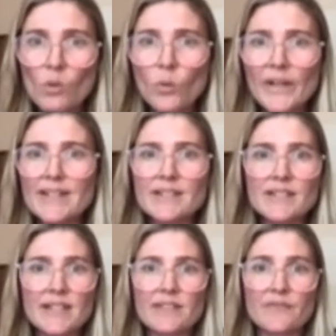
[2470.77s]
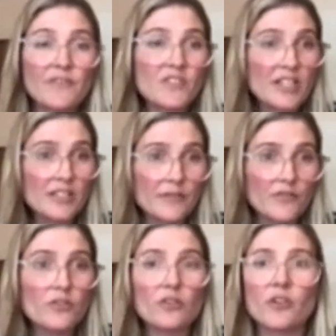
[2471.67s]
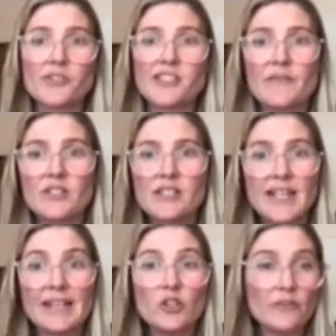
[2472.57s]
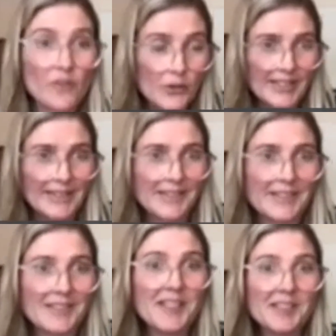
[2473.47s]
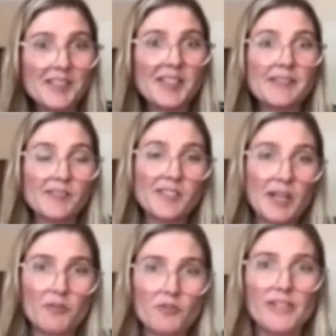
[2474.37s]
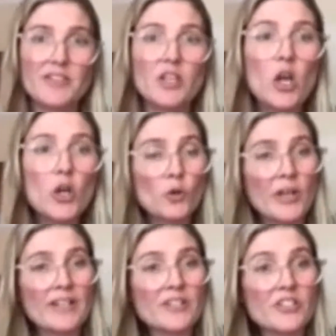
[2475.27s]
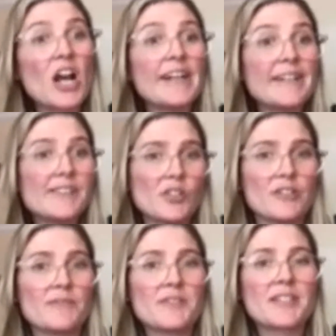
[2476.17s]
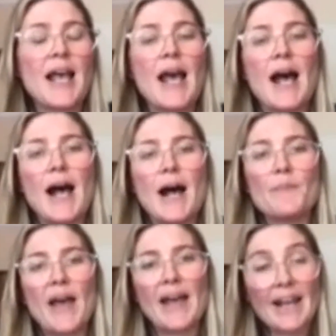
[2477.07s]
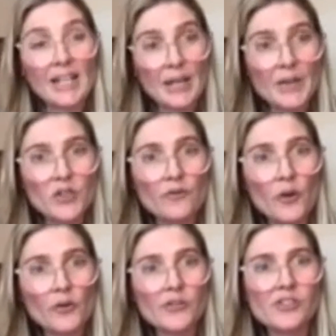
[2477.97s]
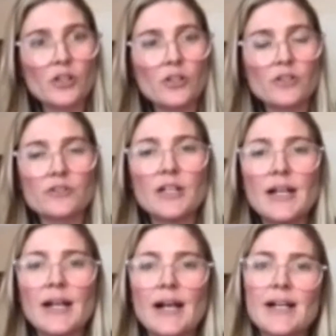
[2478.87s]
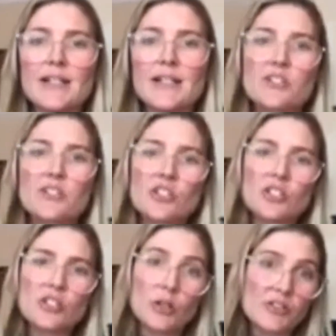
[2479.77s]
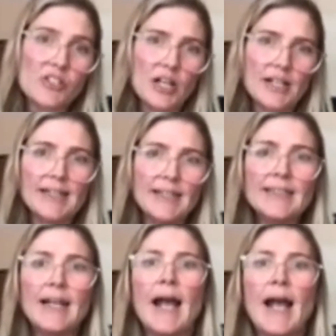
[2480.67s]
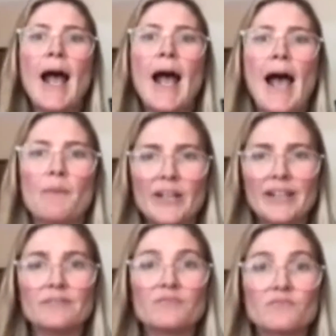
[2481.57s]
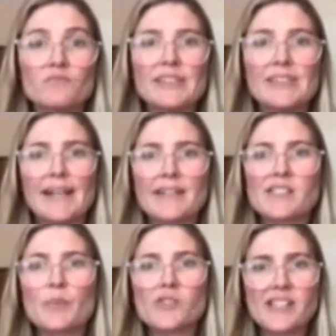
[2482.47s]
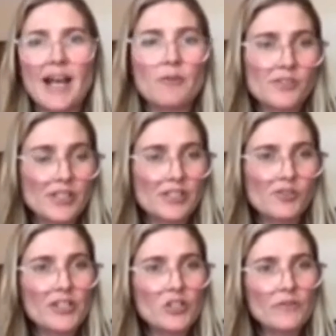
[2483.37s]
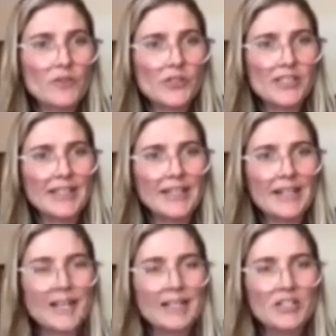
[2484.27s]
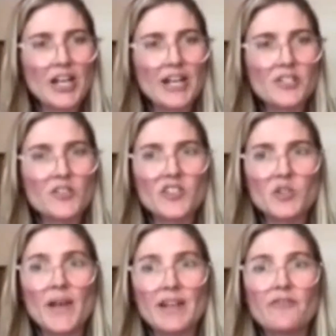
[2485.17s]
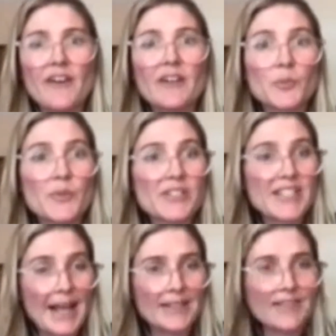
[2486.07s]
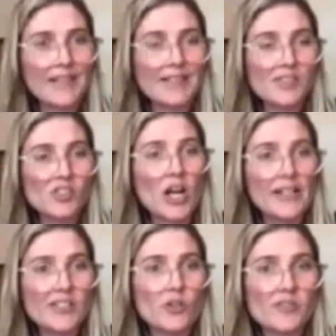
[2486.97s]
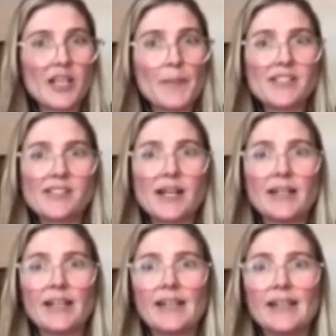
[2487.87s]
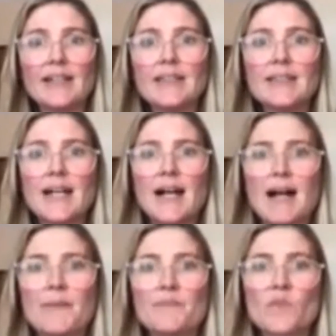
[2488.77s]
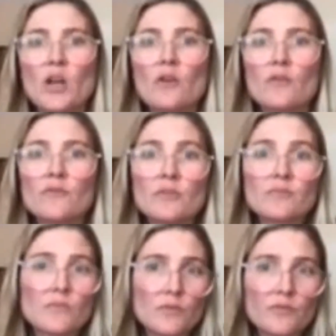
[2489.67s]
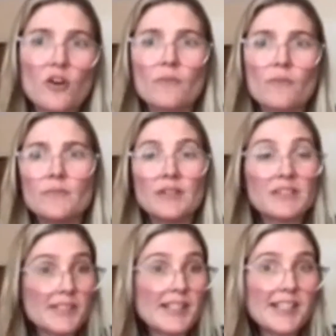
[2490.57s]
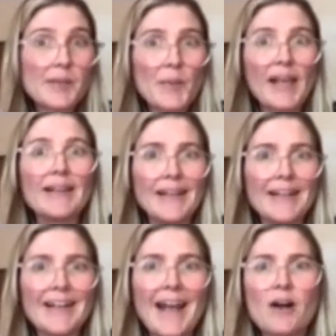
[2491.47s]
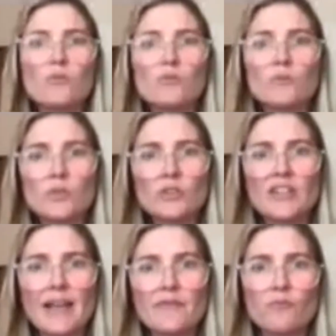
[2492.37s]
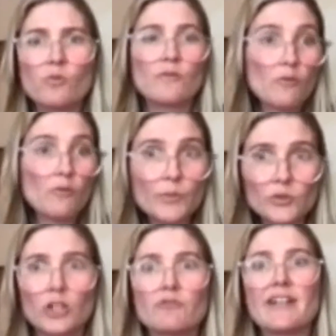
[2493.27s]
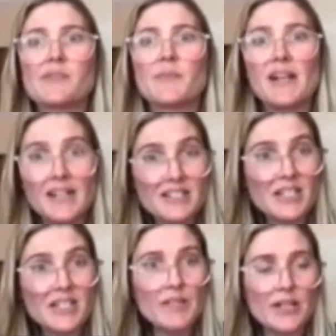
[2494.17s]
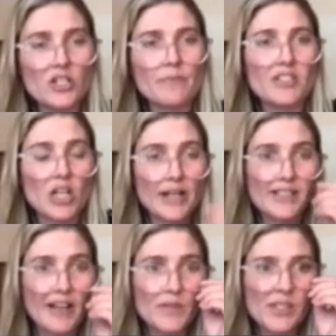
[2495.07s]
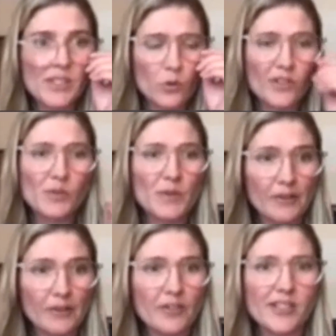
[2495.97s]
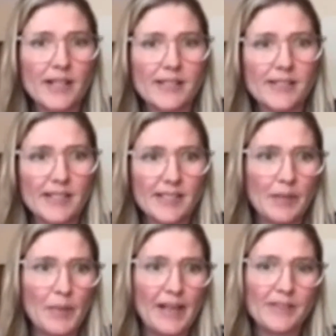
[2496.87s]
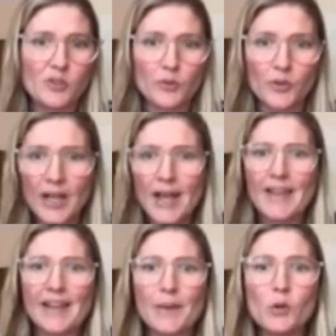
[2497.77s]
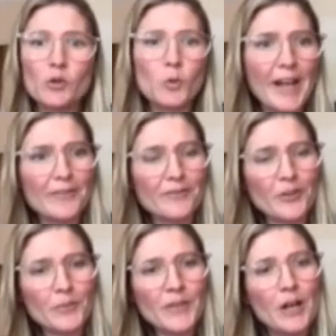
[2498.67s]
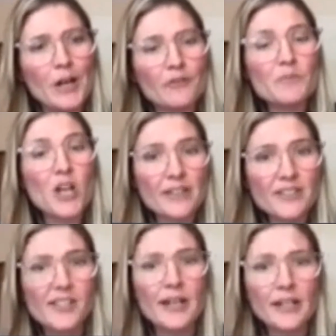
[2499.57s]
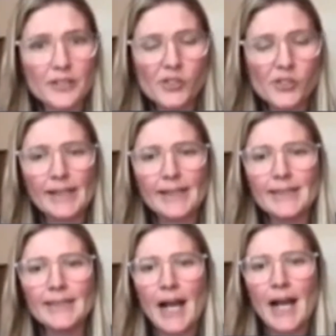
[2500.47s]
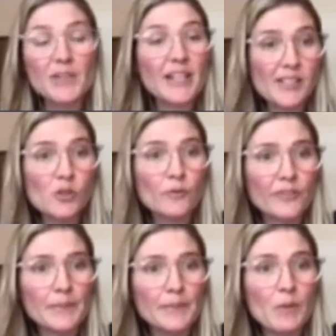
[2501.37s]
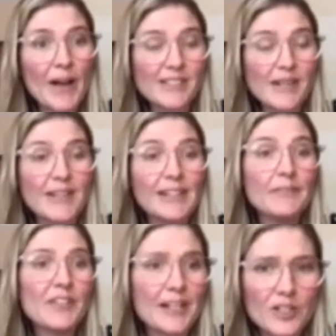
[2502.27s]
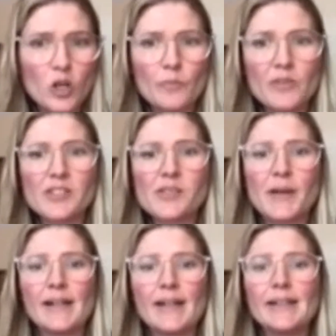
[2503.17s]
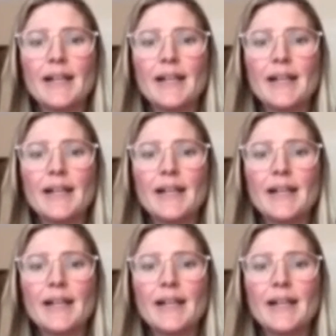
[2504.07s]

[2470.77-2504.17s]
We did 50 interviews across 17 universities in 6 states and territories, talking to Chinese students and academics who focused on China. And we really exposed how the Australian university education system had failed to protect these Chinese students coming to study here from the CCP, and how they were vulnerable to harassment and intimidation by Chinese government supporters when they criticised the CCP. So they come all the way from China to study in Australia, but they still feel in many ways like they're living under the Communist Party.